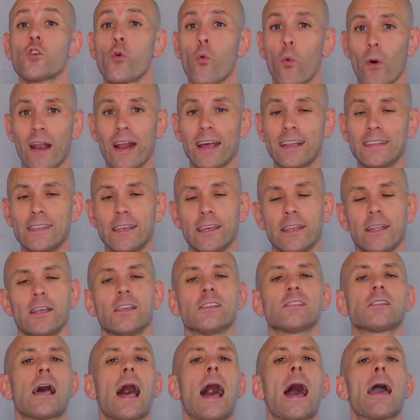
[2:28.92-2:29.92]
So what I did
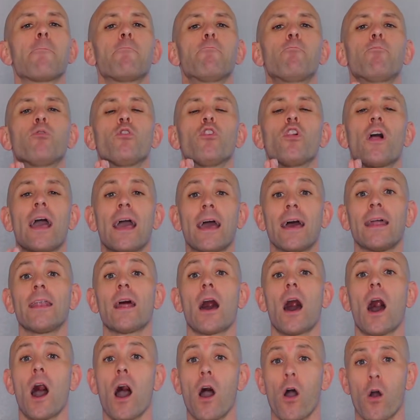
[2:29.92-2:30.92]
is, I
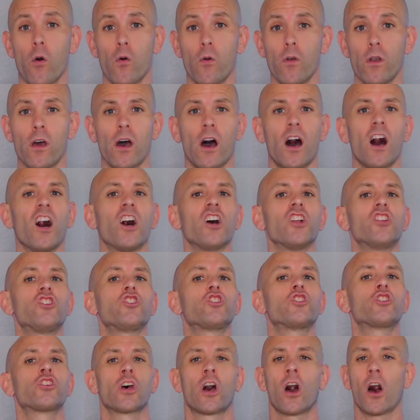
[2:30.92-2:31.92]
planned out a
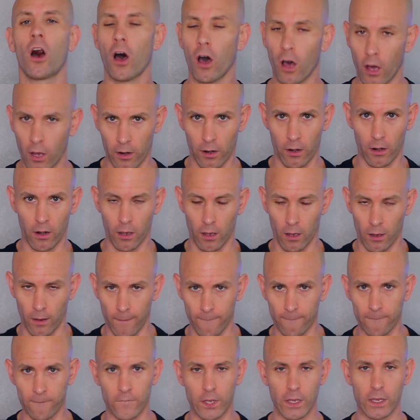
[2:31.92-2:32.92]
ton
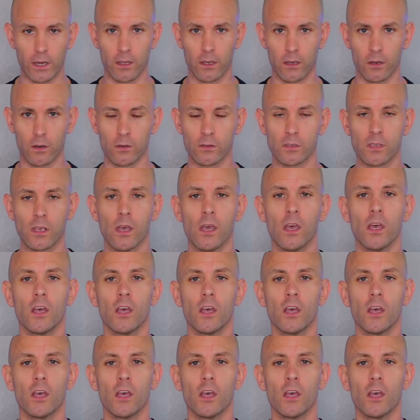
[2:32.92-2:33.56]
of videos.